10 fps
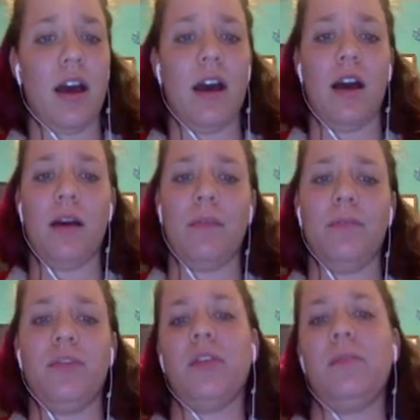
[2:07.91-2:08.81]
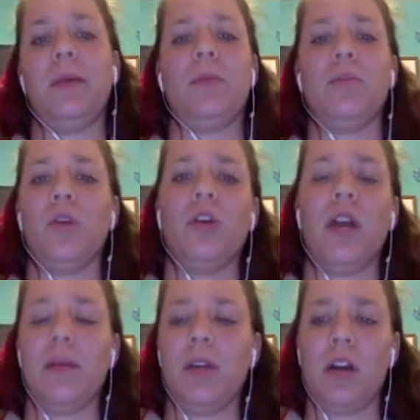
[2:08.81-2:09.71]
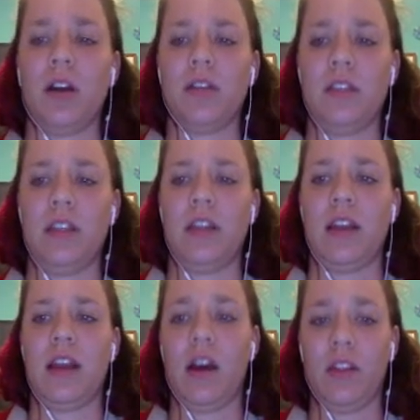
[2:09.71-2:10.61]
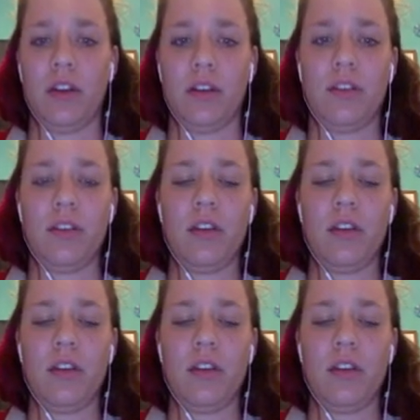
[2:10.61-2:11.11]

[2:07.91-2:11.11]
Some people are more grammar Nazi than others.